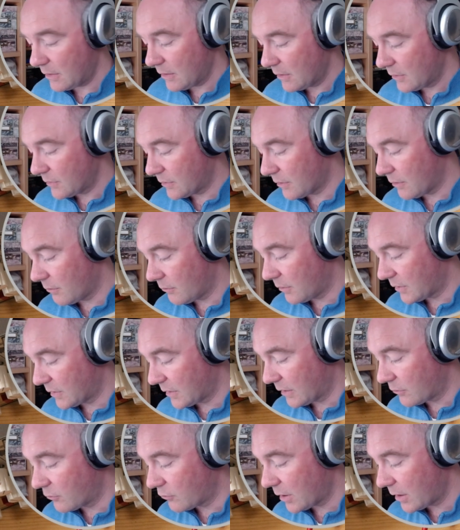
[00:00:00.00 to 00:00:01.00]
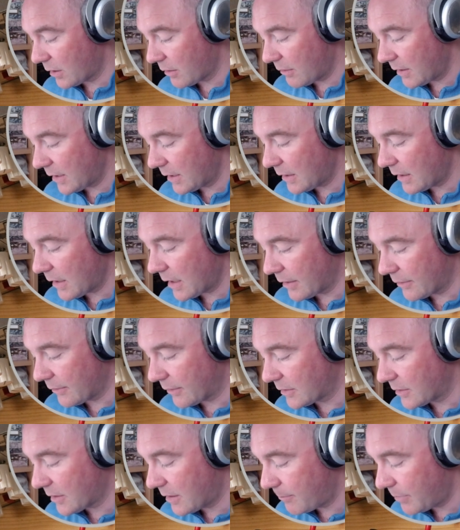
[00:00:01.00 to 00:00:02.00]
So there's a trigger in on the
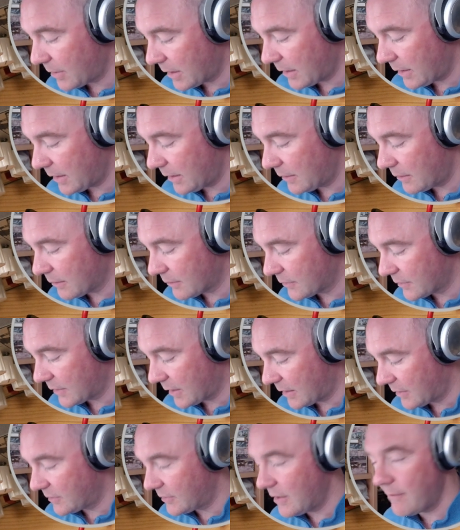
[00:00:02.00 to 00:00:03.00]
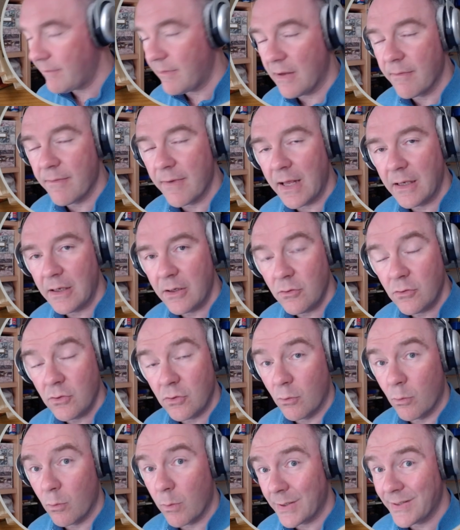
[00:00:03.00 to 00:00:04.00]
top line. There's a CV value to
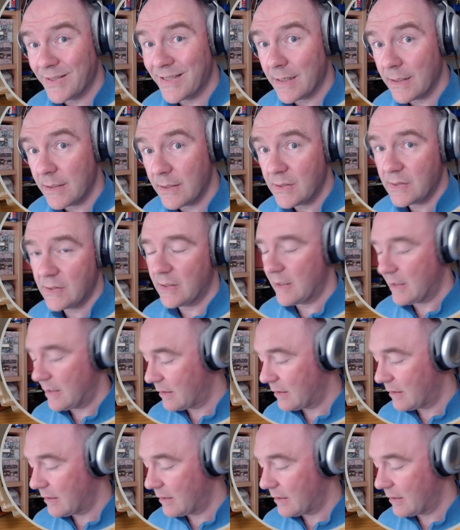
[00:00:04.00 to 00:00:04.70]
quantize.